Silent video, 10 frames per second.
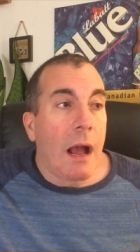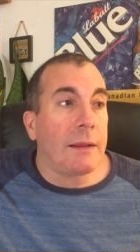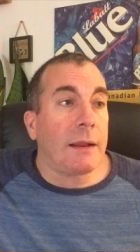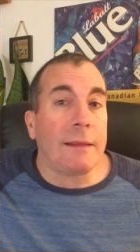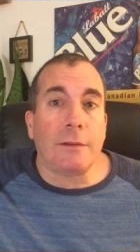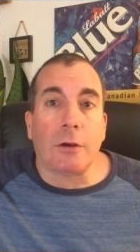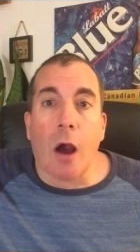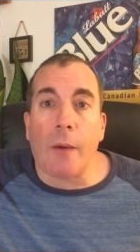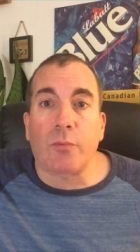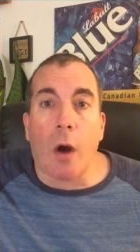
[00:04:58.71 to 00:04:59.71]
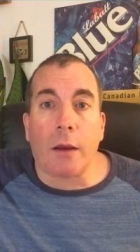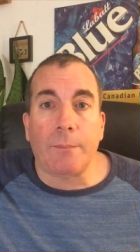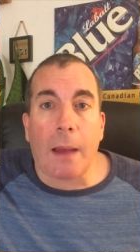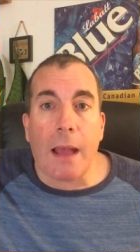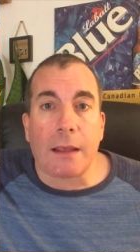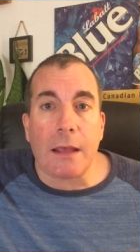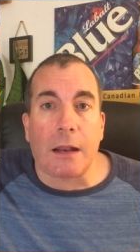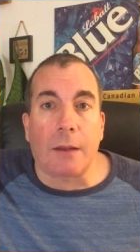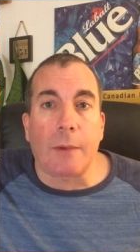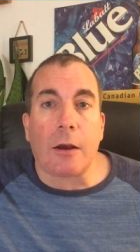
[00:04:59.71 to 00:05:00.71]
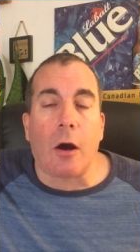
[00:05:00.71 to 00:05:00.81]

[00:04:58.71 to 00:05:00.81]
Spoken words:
And then I see the cops walking back in, and I'm like,